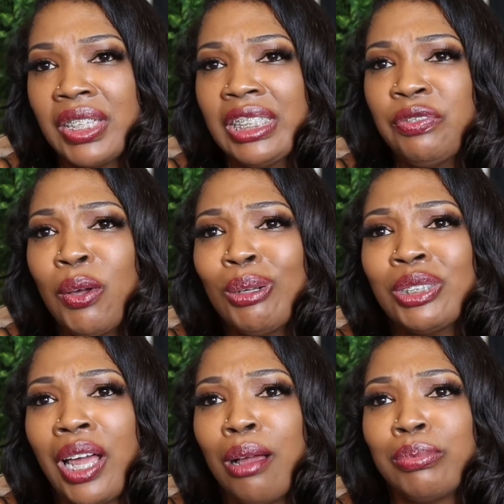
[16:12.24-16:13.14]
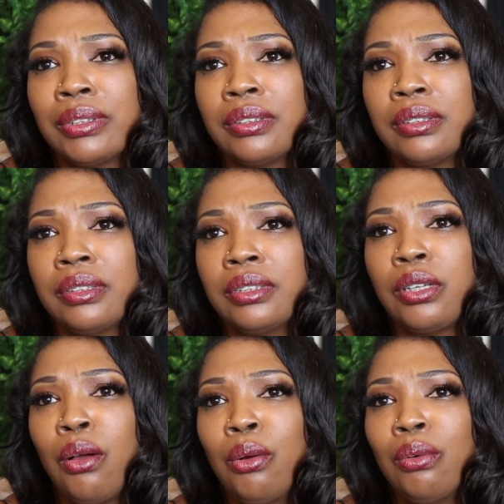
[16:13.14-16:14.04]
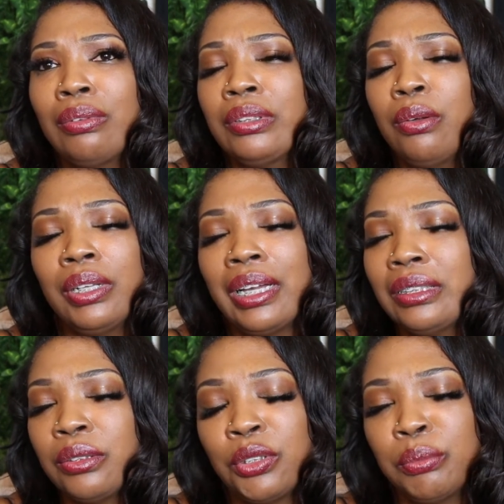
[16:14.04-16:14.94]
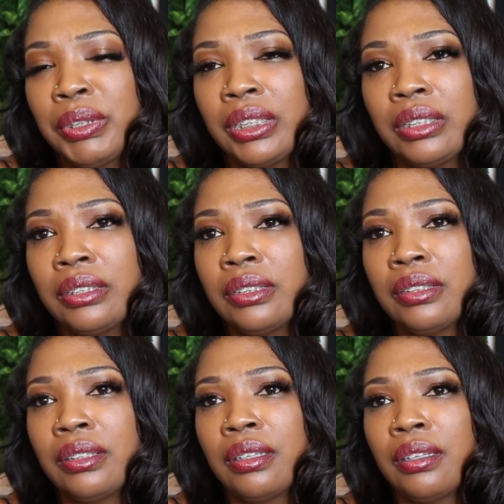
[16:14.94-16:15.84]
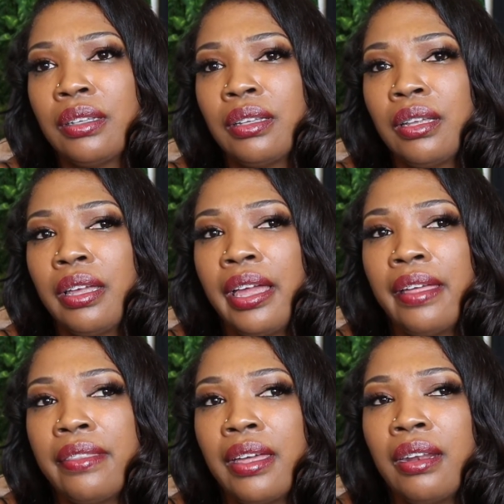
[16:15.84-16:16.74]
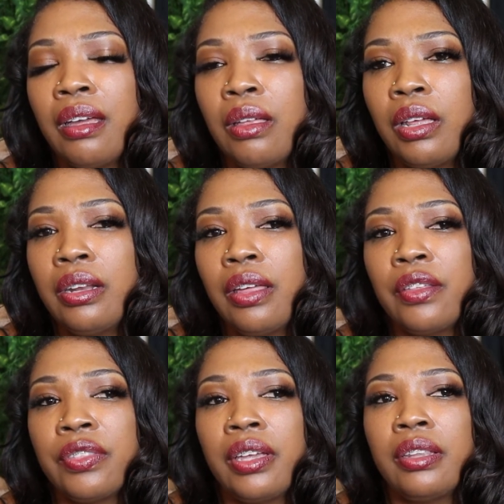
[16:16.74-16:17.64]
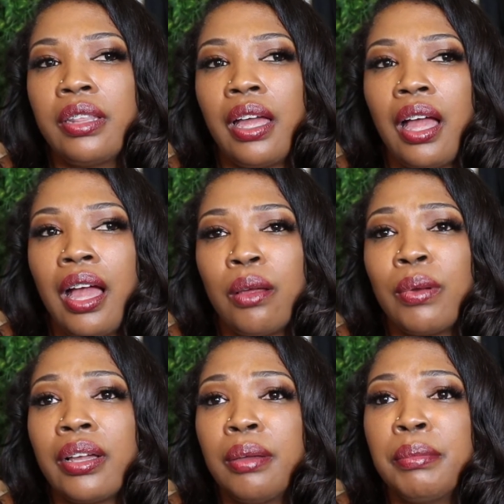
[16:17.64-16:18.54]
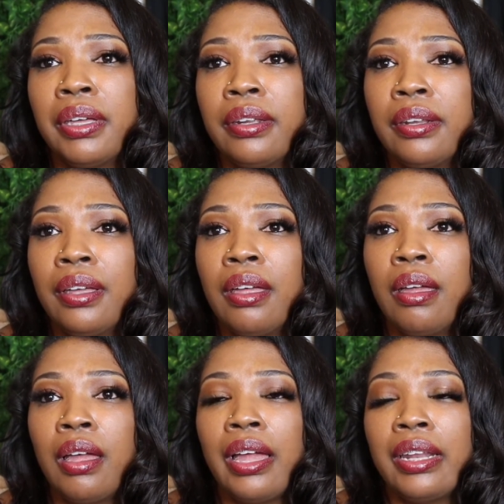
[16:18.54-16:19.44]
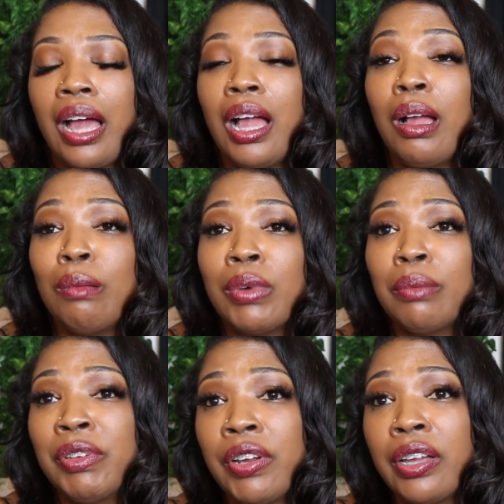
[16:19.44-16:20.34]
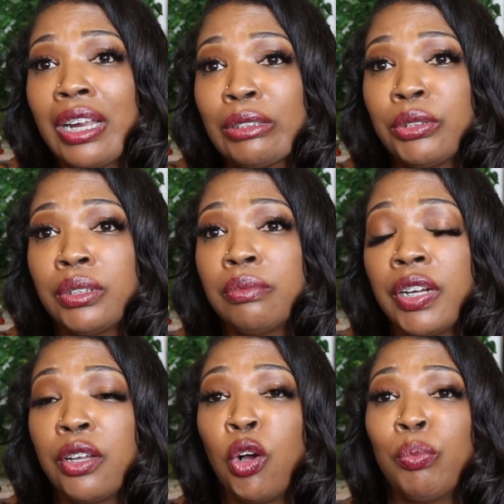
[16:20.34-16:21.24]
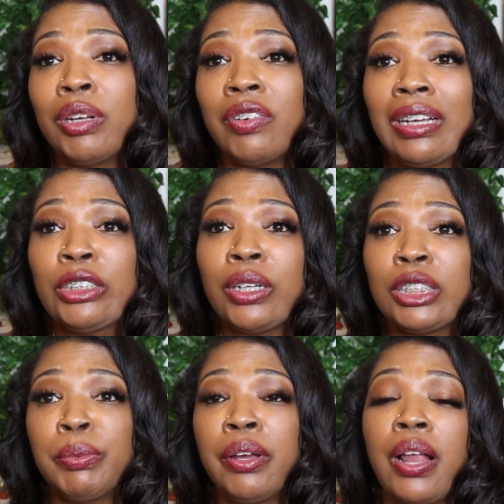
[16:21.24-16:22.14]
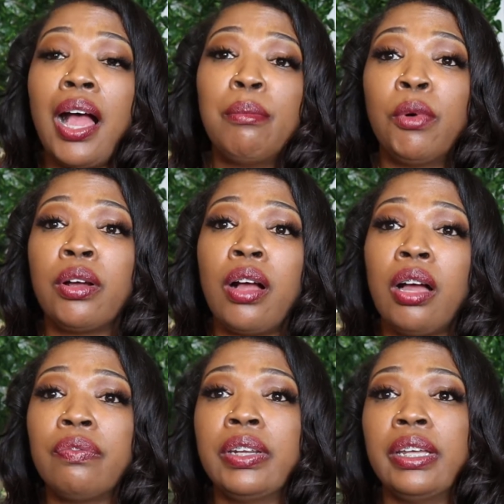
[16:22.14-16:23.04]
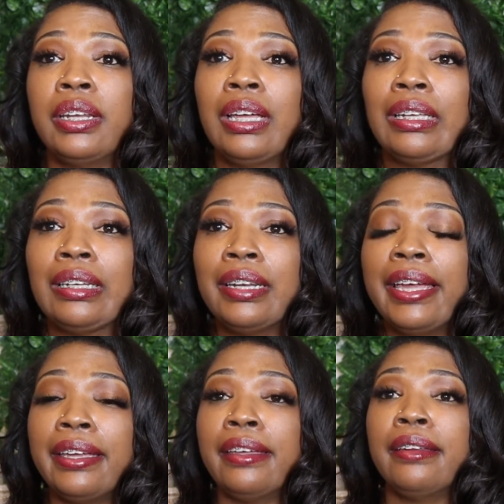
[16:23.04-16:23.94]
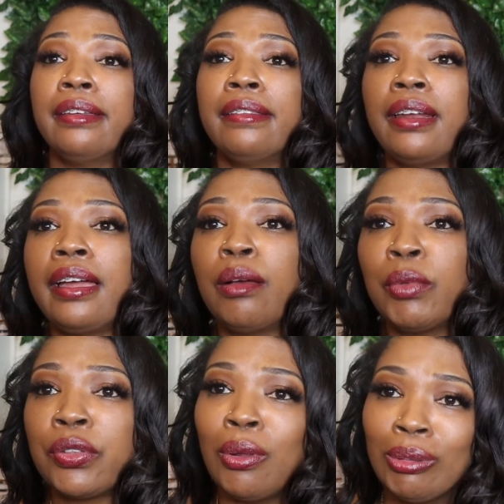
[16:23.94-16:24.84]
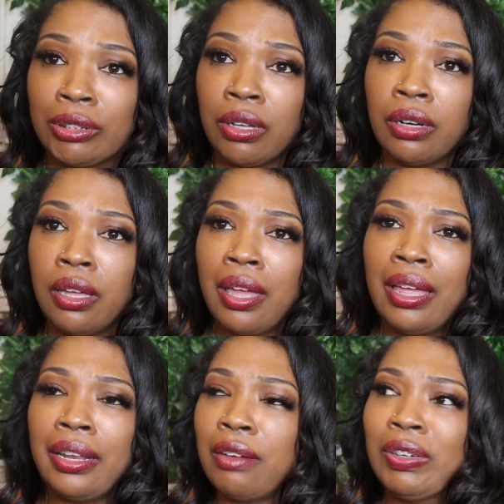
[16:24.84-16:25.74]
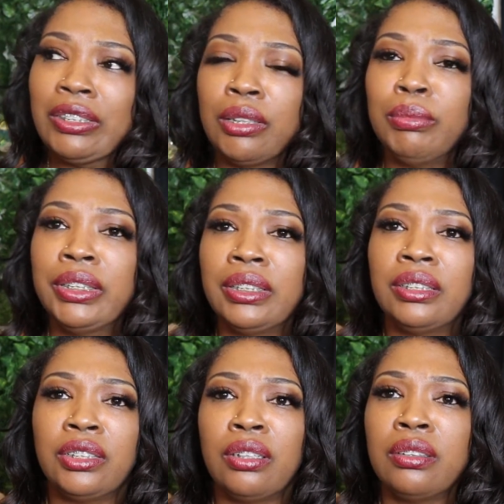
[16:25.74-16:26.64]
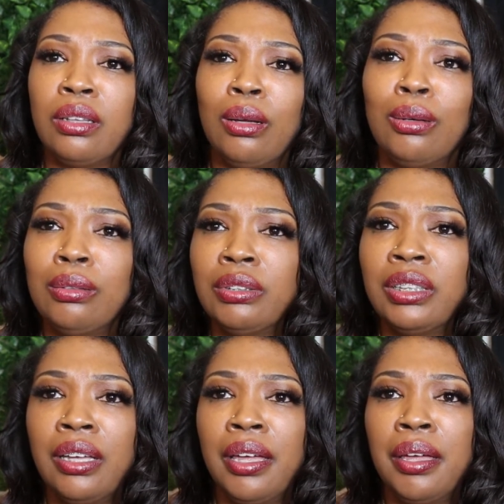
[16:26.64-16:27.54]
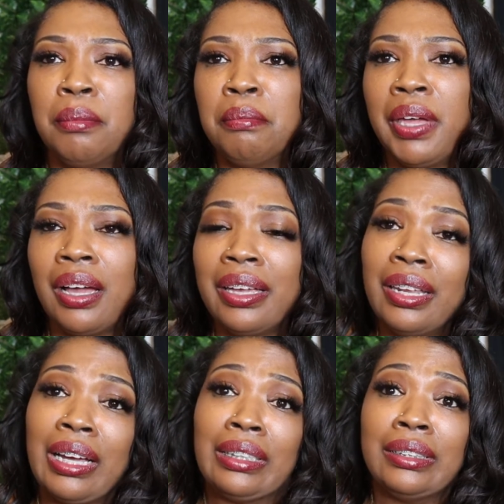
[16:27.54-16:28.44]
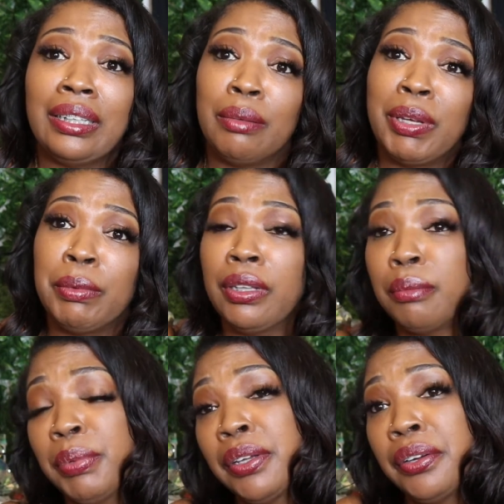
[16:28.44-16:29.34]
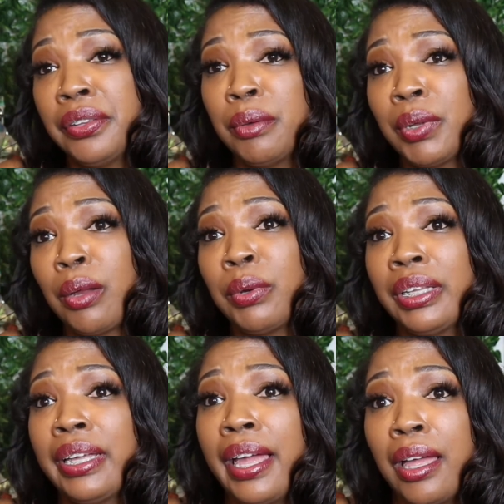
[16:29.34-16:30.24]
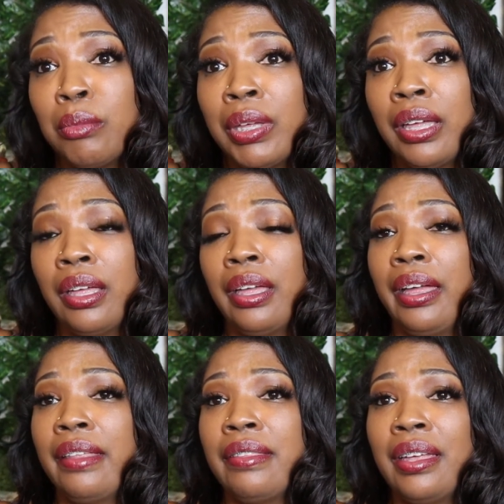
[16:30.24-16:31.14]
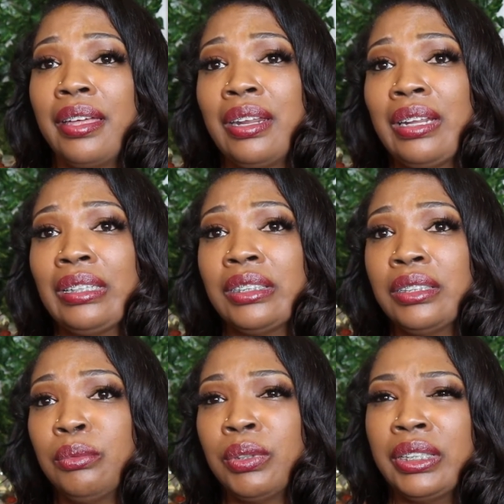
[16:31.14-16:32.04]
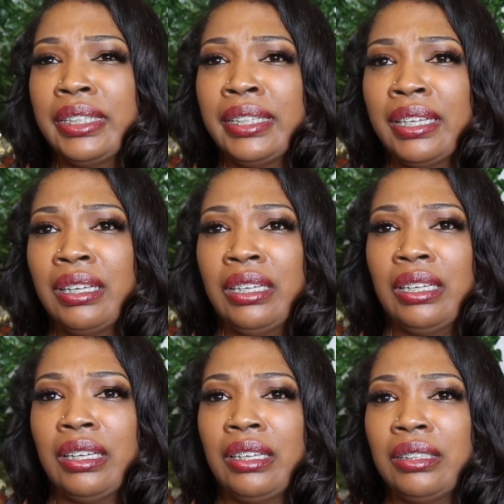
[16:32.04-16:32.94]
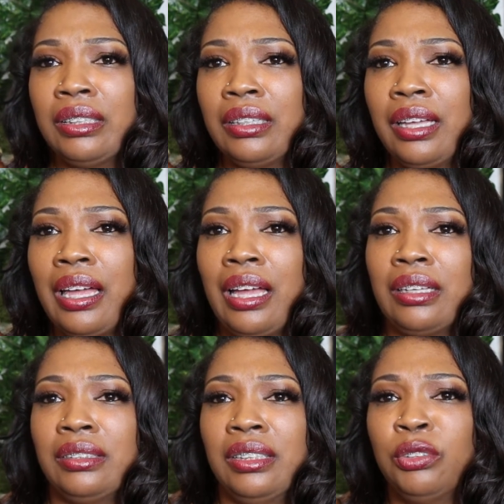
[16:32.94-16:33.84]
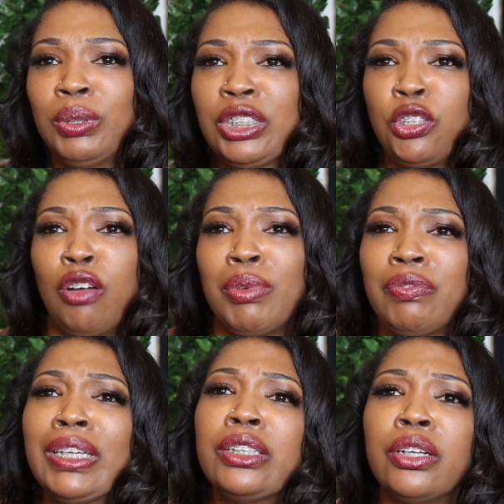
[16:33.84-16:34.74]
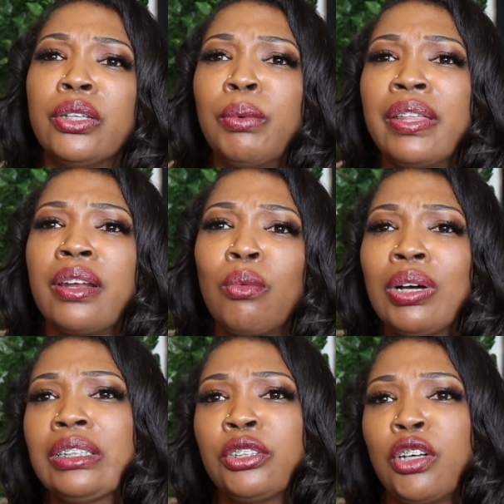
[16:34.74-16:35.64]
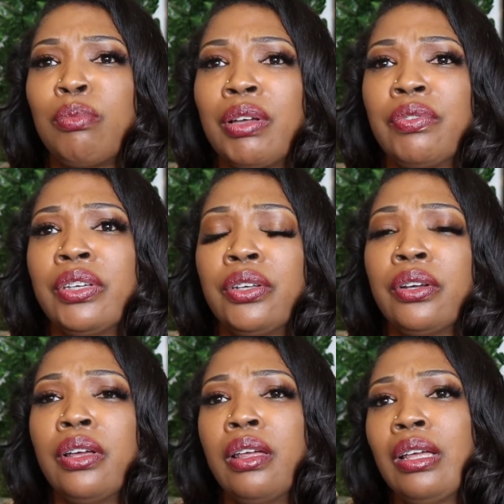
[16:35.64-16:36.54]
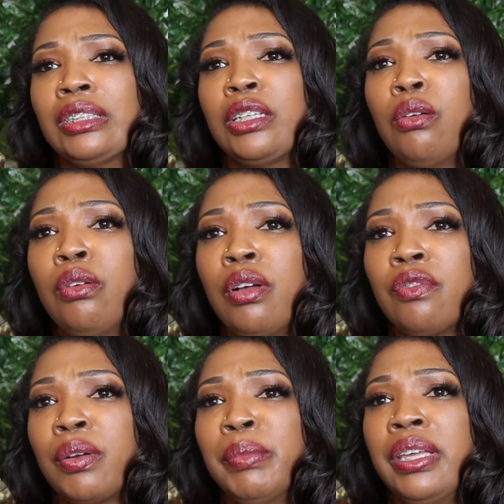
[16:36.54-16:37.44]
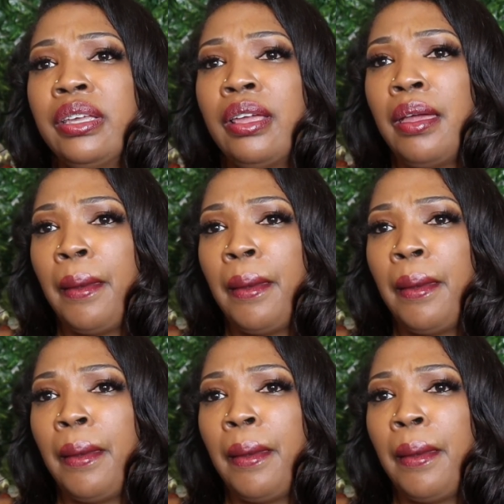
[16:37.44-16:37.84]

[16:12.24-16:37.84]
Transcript: it's photoshopped. So don't look at social media. And then another thing that I recommend, and I'm going to be very honest with you and very open and very transparent. I'm more confident naked than I am with clothes on. Like, for some reason, certain clothes, again, like I said, they make me look bigger than what I really am. And then it doesn't really show off my figure the way that I wanted to show off my figure. So for me,